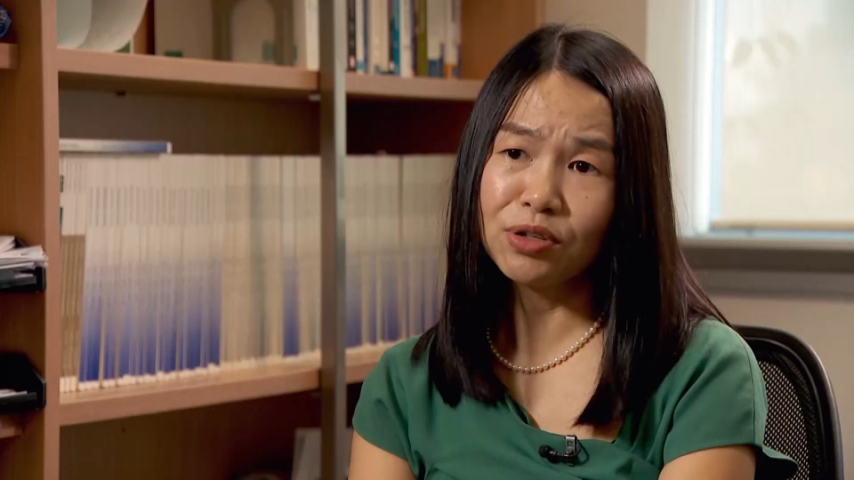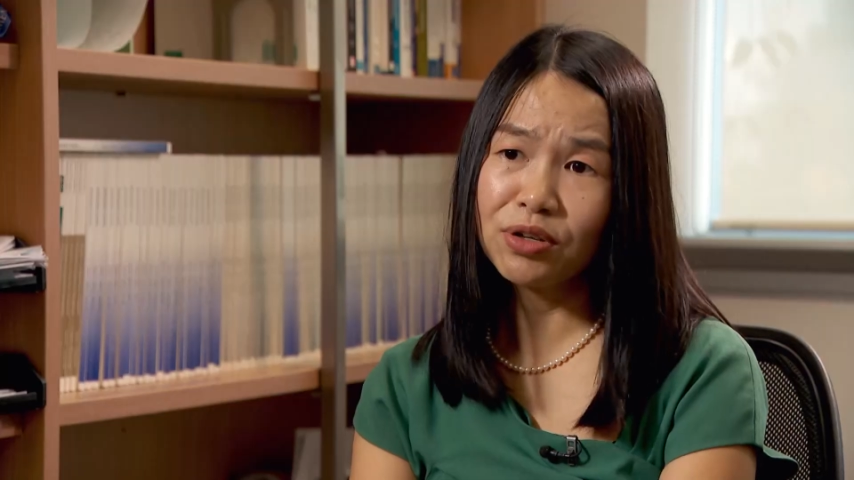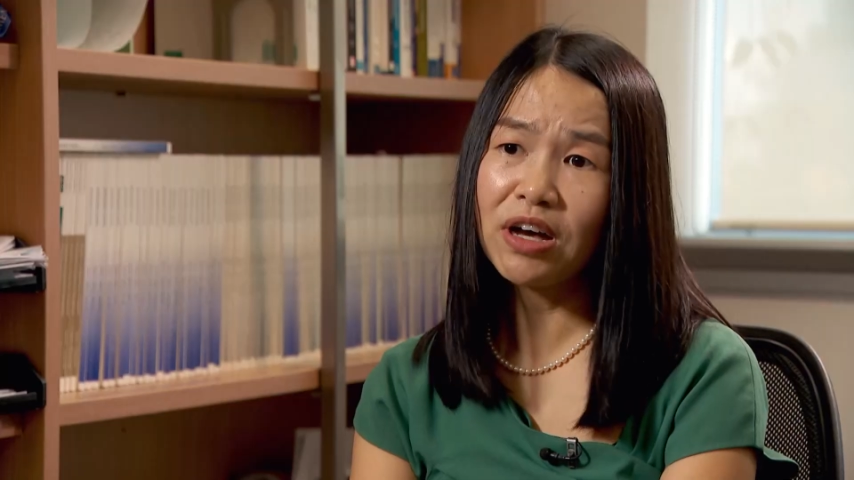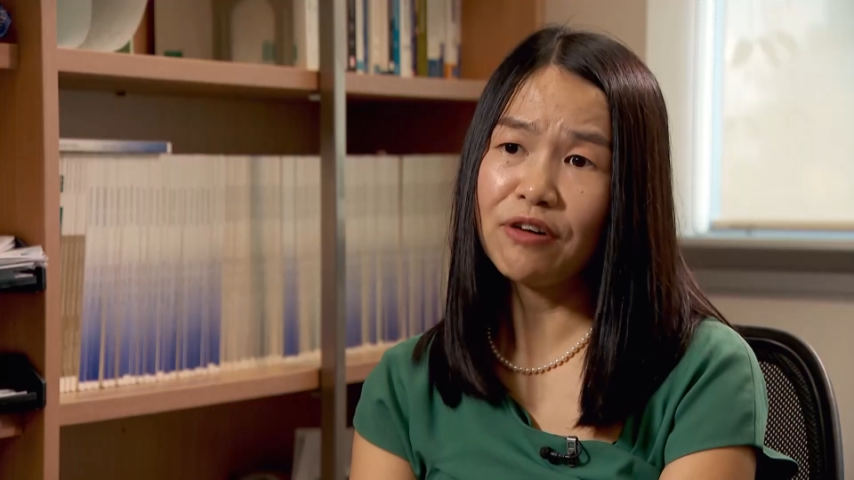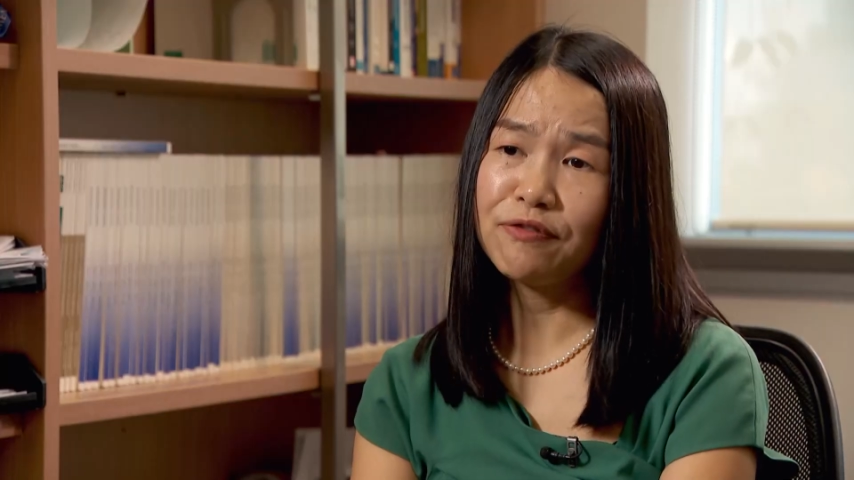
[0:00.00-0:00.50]

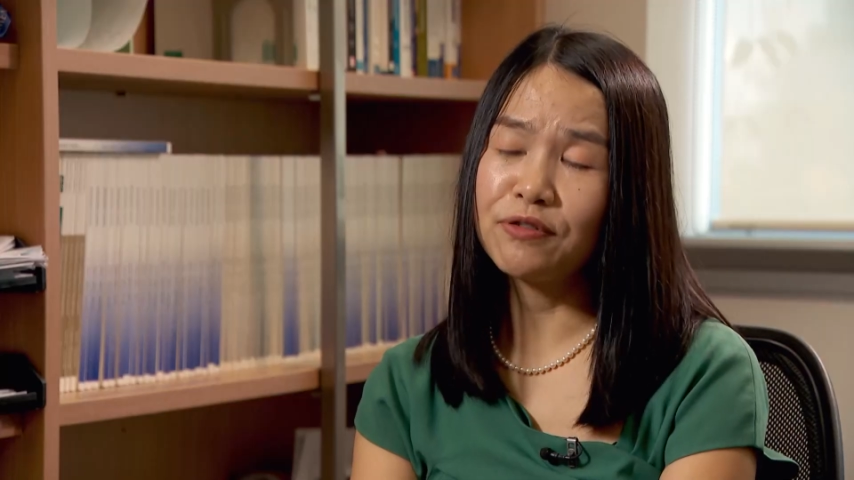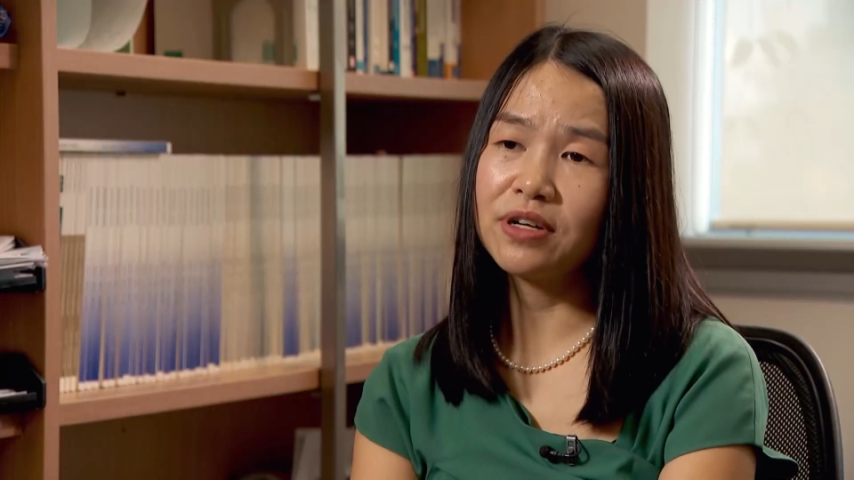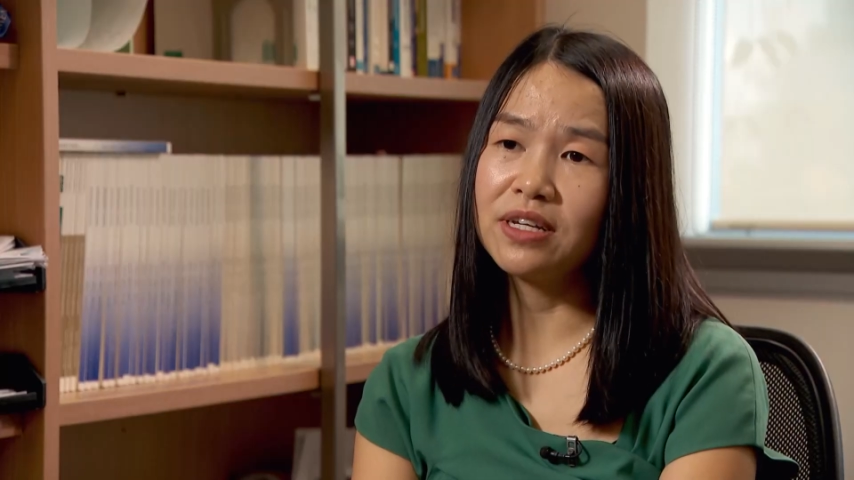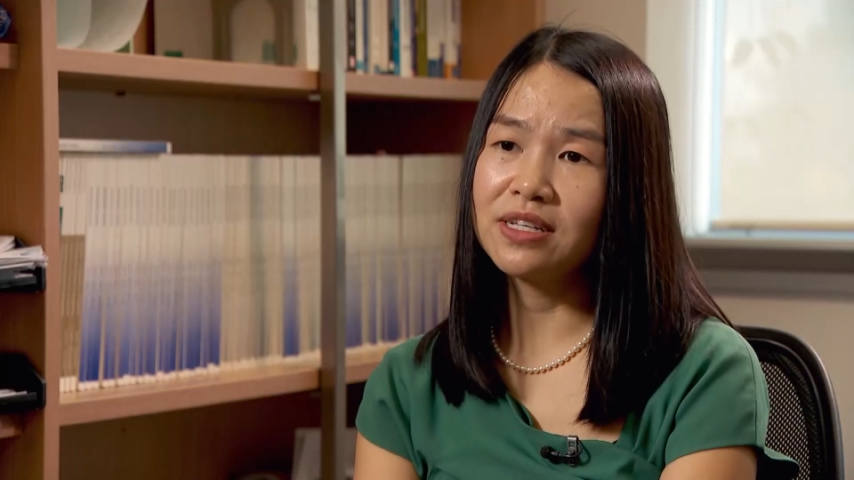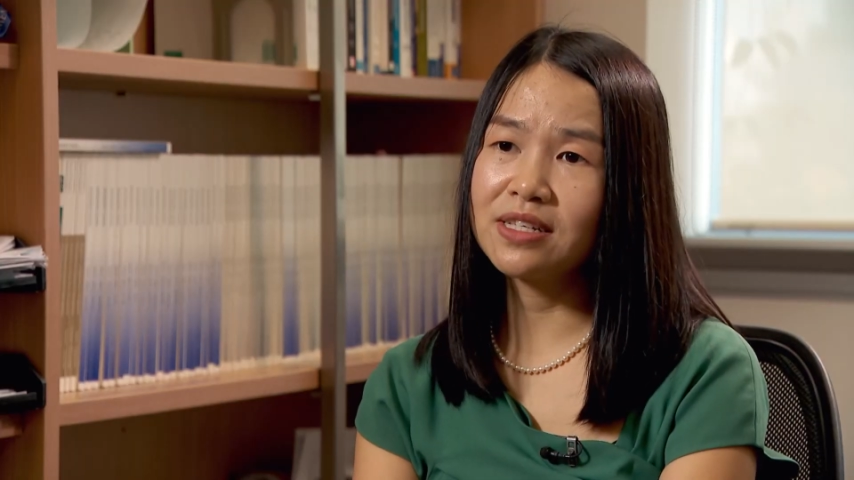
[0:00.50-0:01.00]
look out for
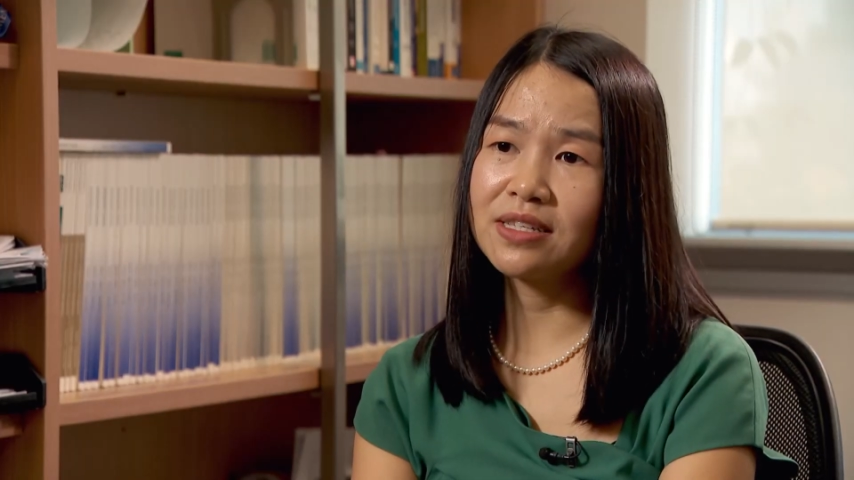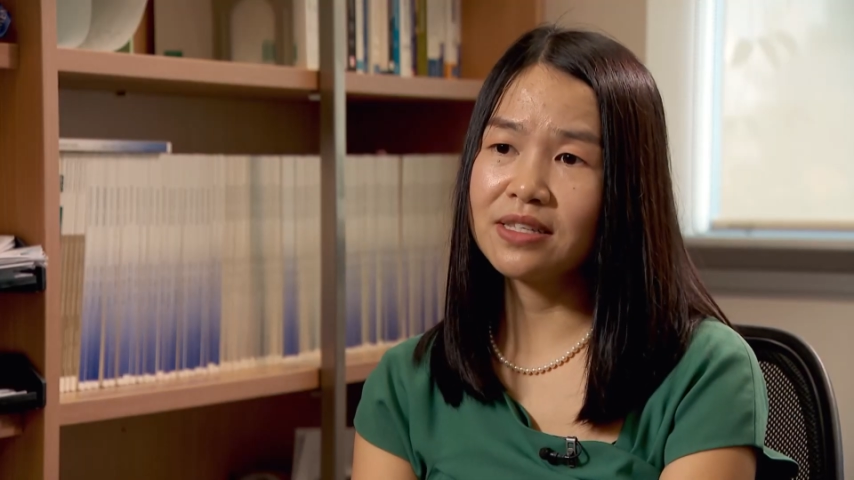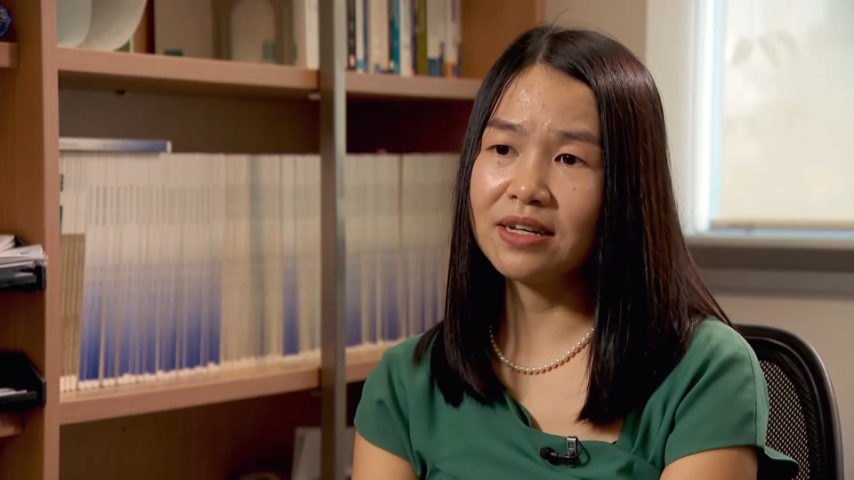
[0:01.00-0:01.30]
is,